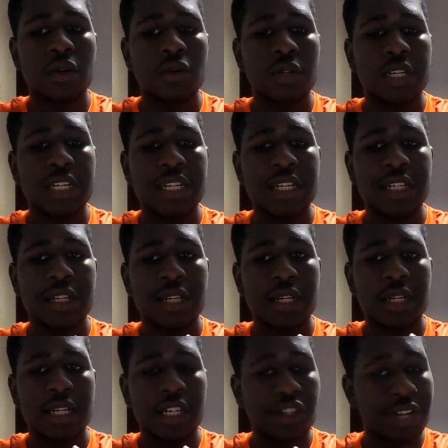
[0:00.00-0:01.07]
he
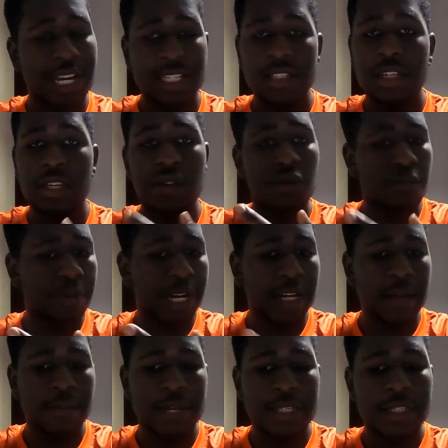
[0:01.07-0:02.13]
he tries to kill
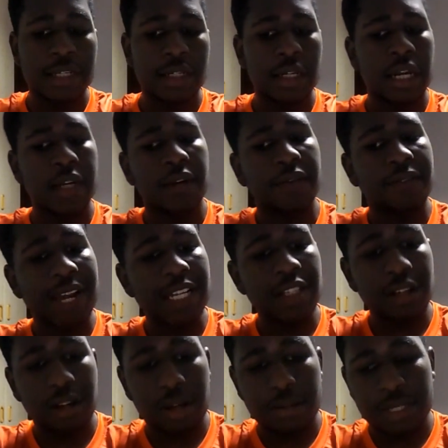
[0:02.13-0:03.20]
Patty basically, and the Flash
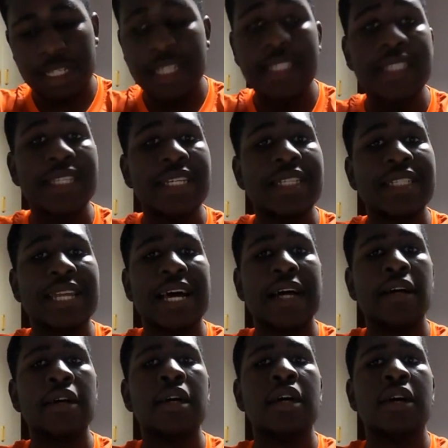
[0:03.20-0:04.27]
comes. He sees
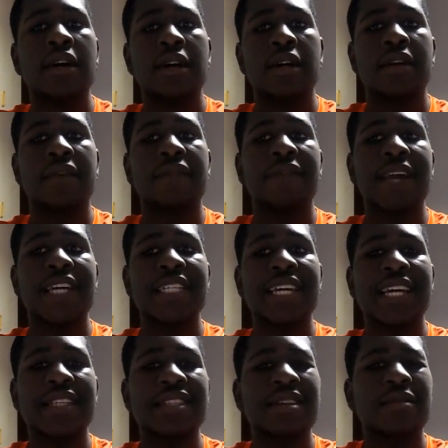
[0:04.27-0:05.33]
that the Flash
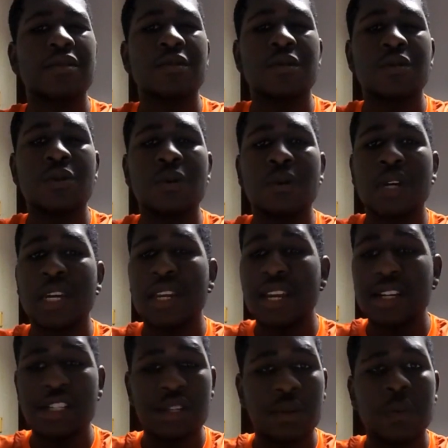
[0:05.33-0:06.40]
has some sort of
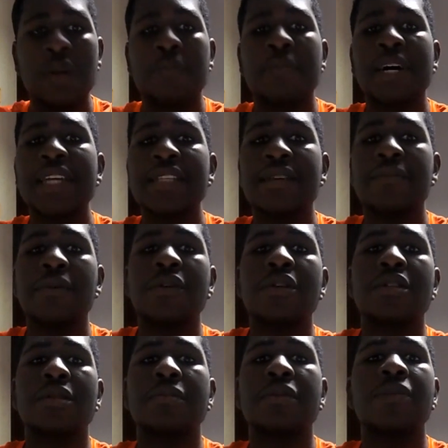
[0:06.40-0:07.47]
connection with Patty
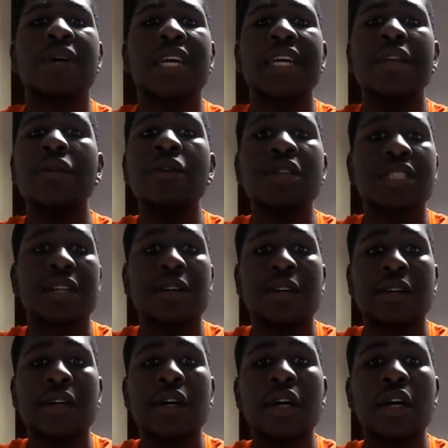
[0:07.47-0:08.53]
because of the way he looks at
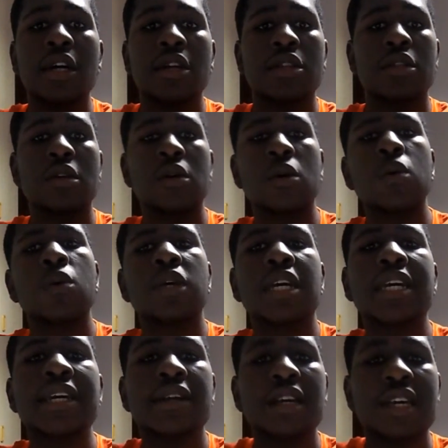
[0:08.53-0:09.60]
her. So
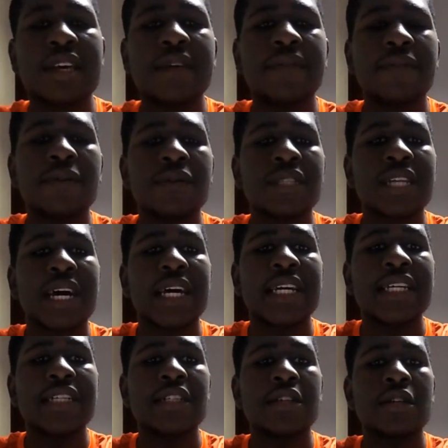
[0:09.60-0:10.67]
he he feels that
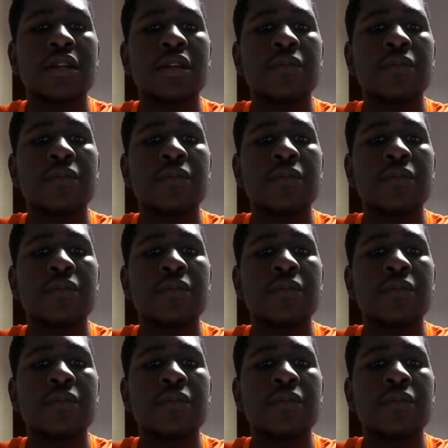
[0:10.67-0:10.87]
he should